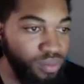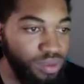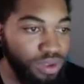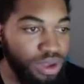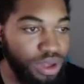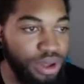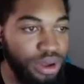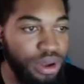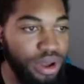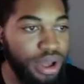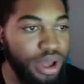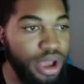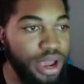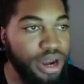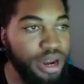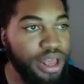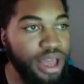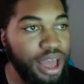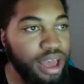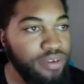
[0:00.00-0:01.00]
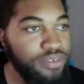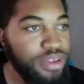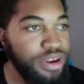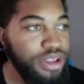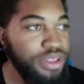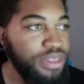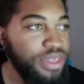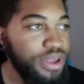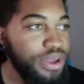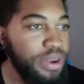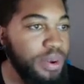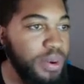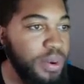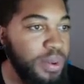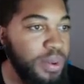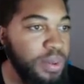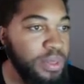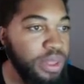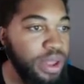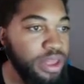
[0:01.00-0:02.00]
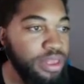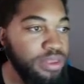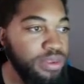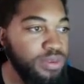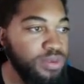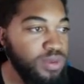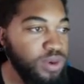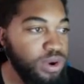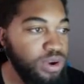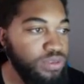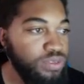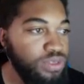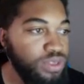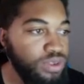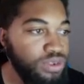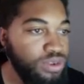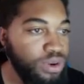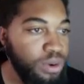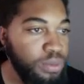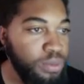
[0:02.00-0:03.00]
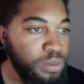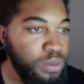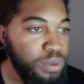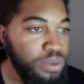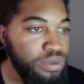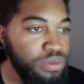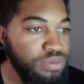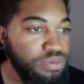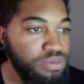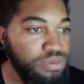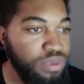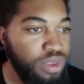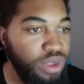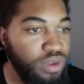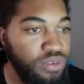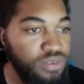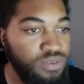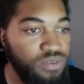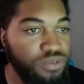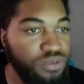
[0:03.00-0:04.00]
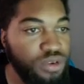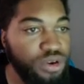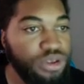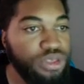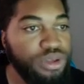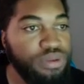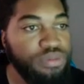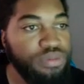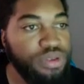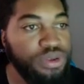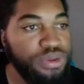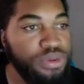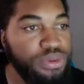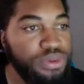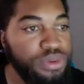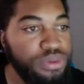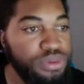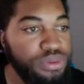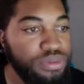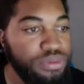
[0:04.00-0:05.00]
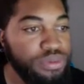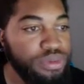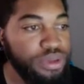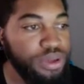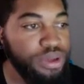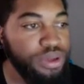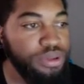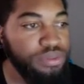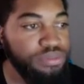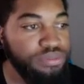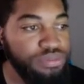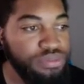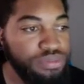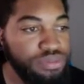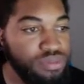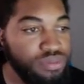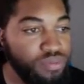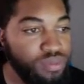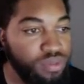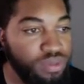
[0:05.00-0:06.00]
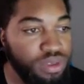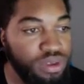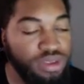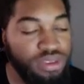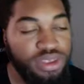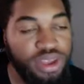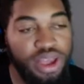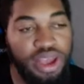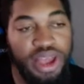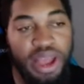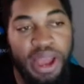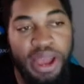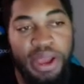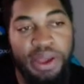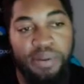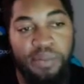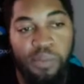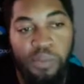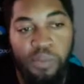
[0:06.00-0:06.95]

you know, I didn't have anything that's worth the trouble for them to, you know, say, hey,